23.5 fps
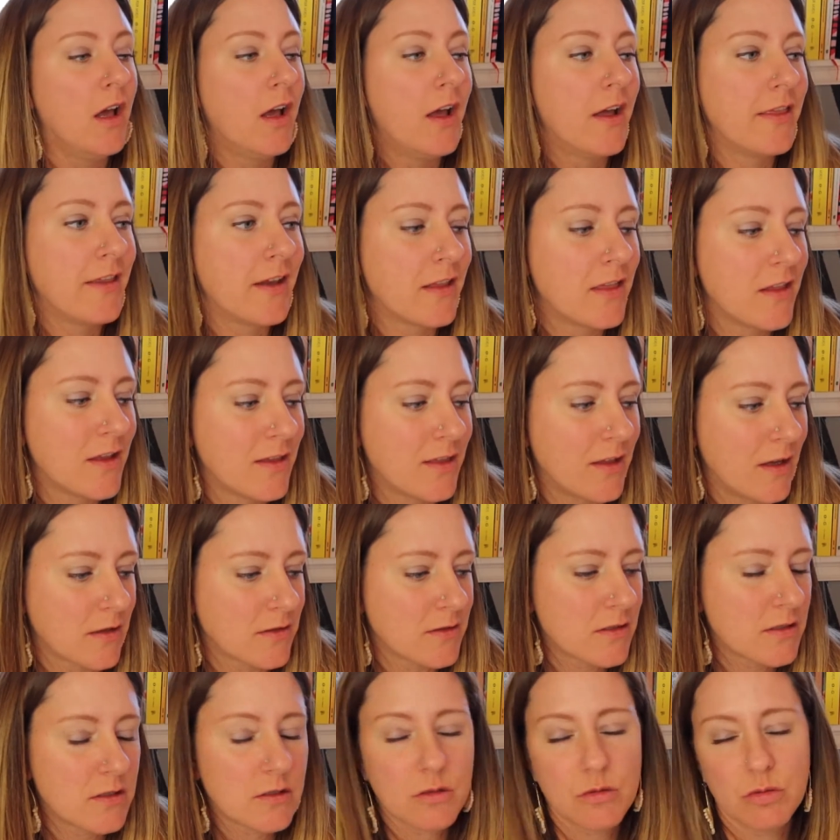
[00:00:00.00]
And I think
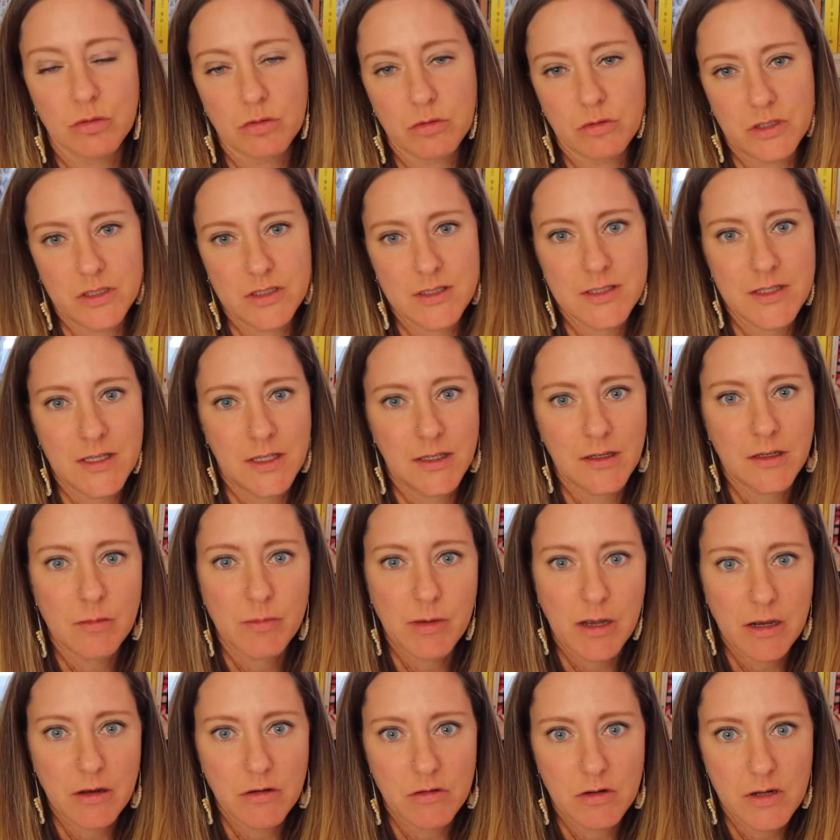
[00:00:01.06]
that's the coolest thing
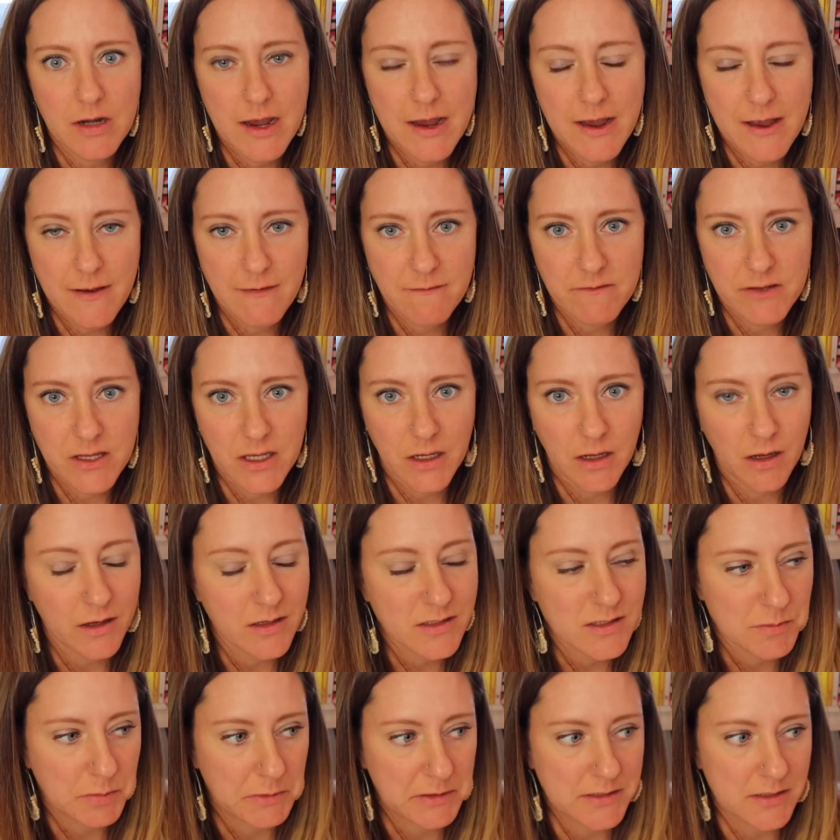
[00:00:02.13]
about having
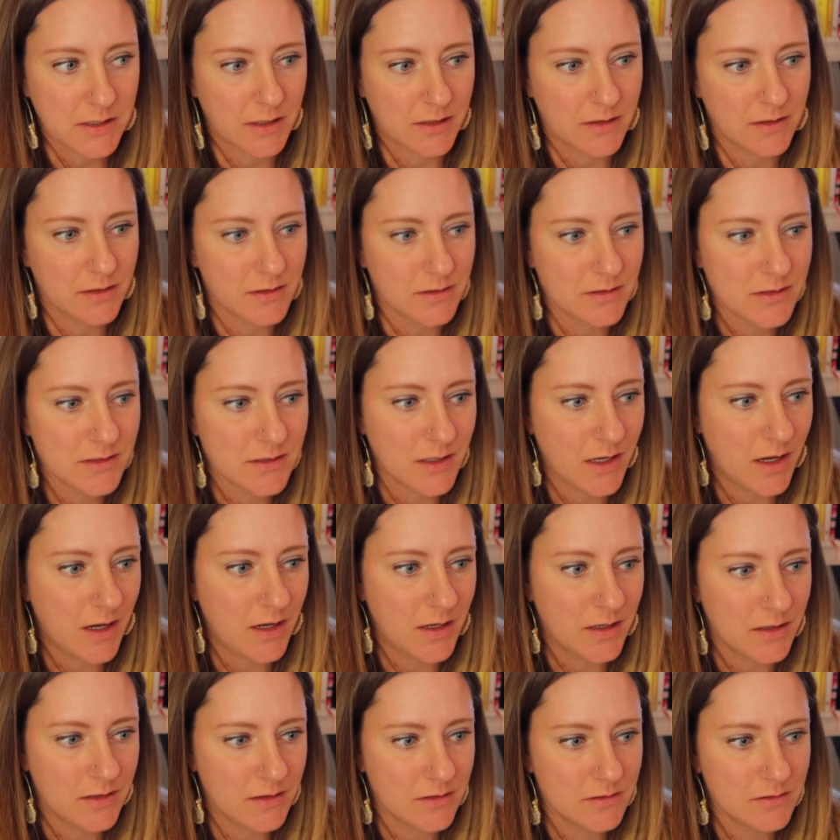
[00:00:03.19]
a space like this
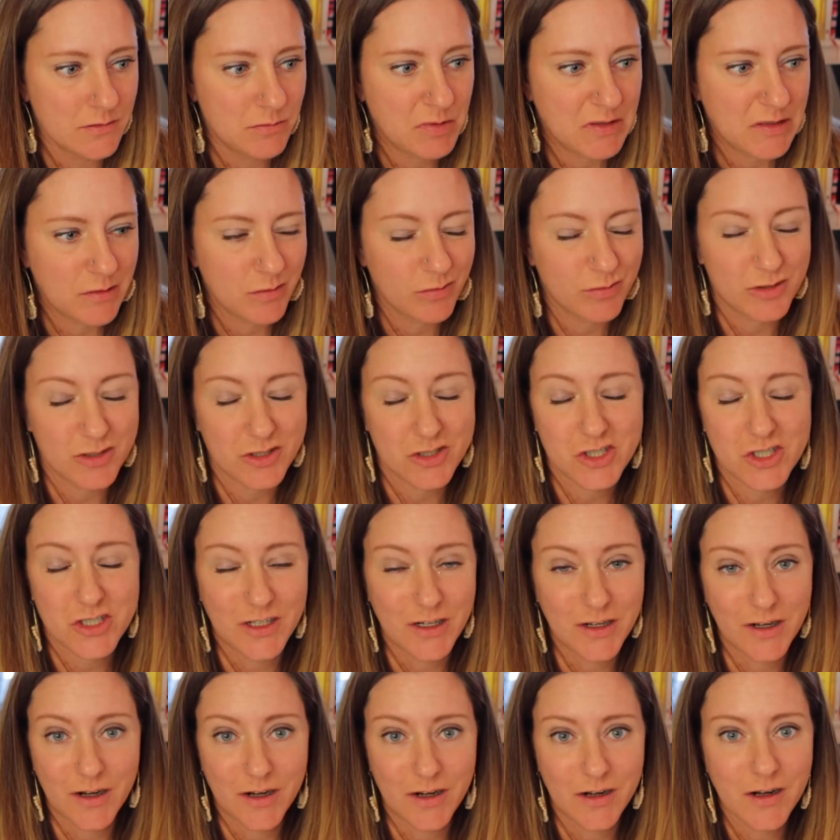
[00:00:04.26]
and being able to
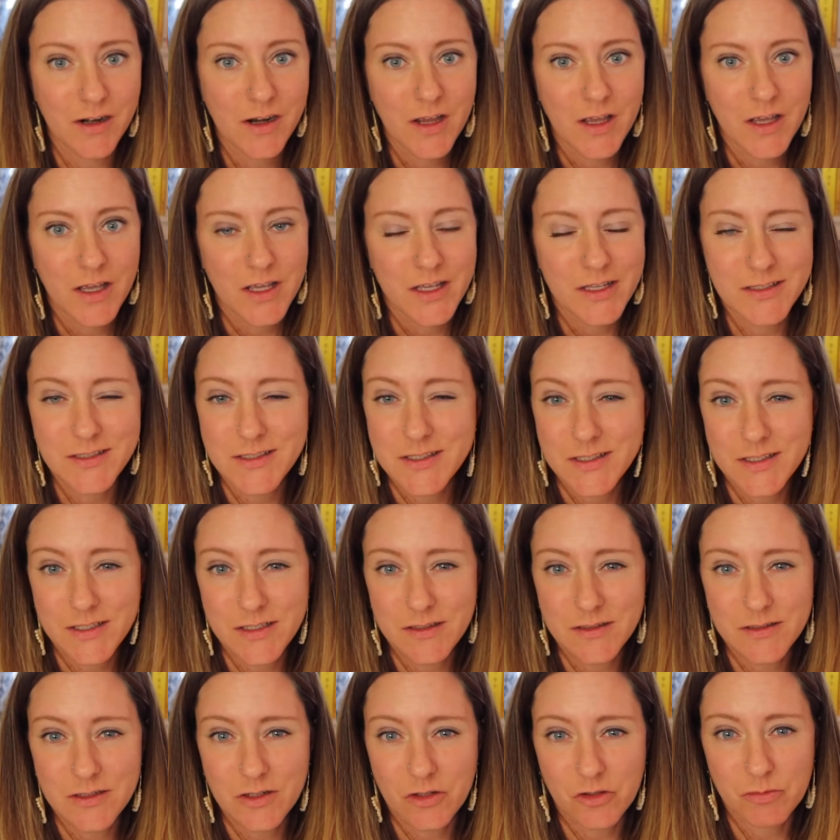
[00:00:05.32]
share and
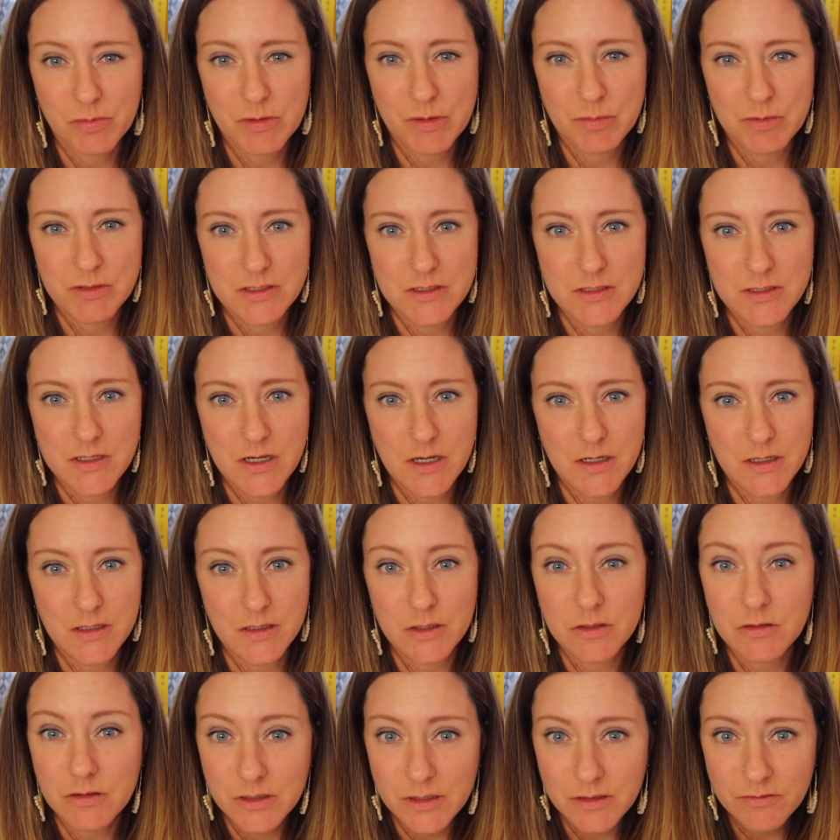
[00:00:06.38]
see into other people's
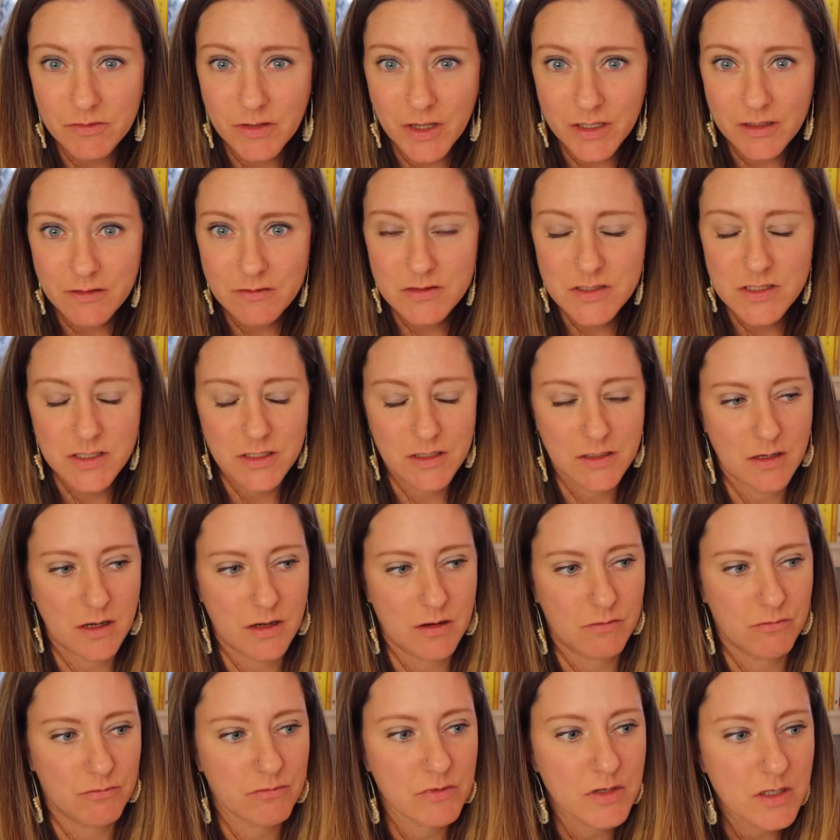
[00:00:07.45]
creative lives.
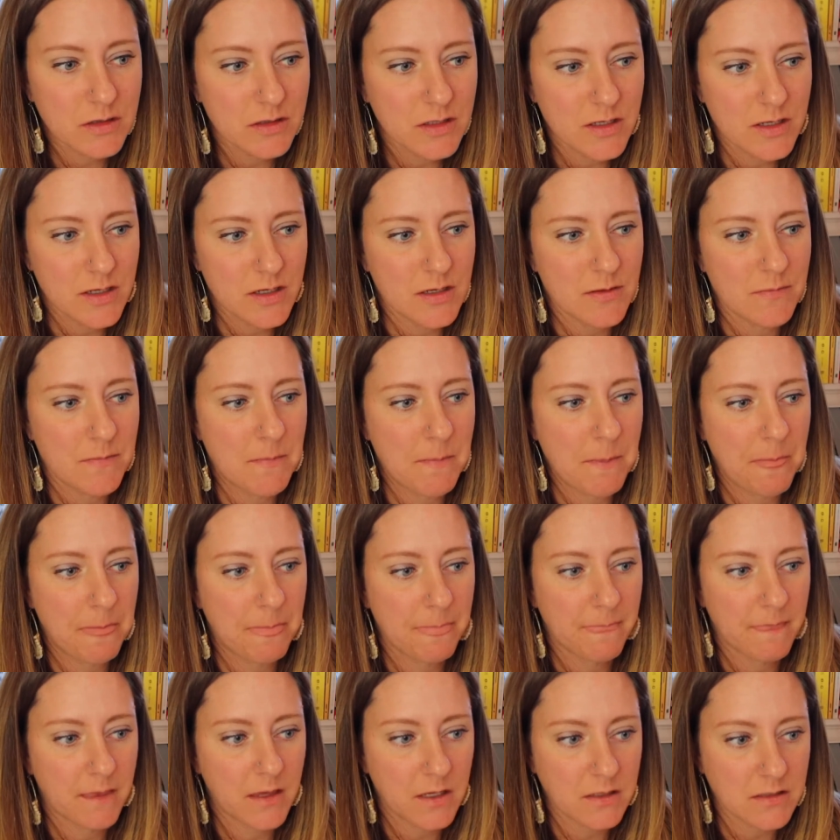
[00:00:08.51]
Really
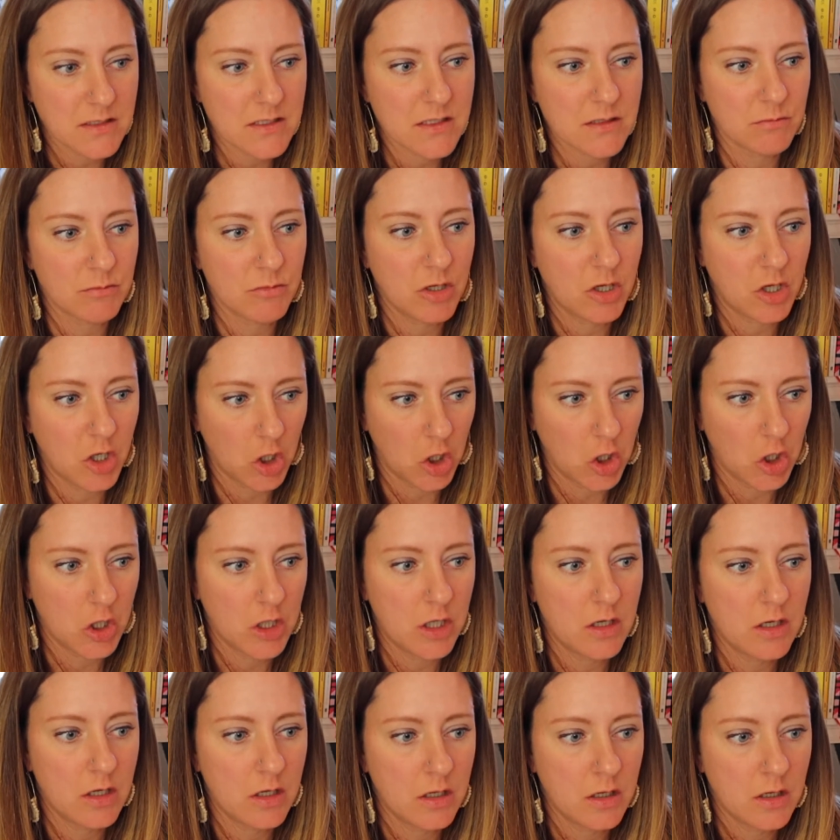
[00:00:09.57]
get some
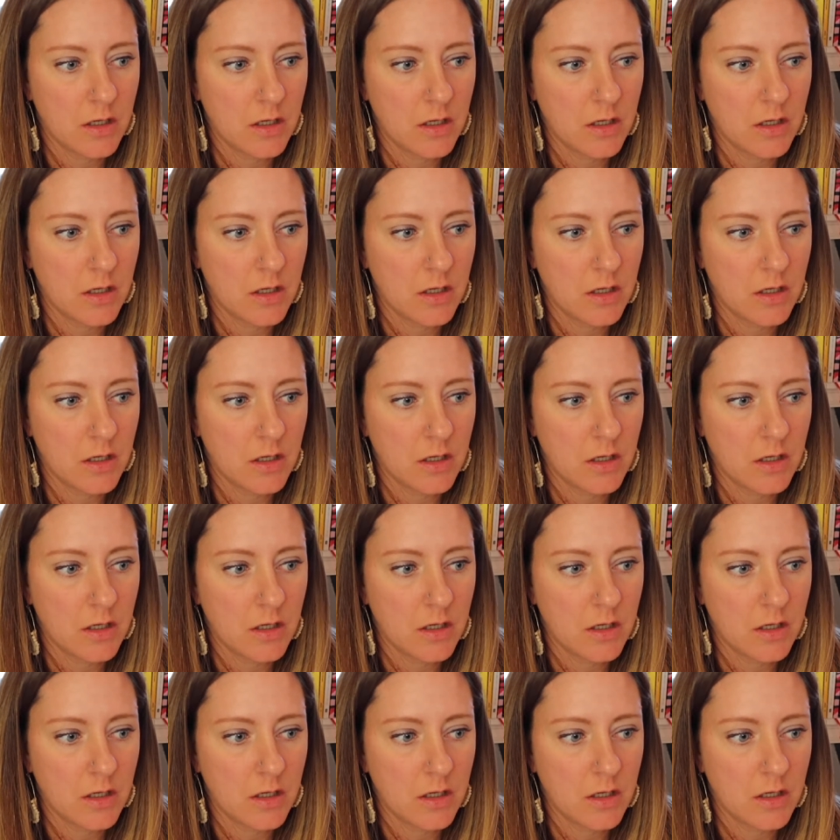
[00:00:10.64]
good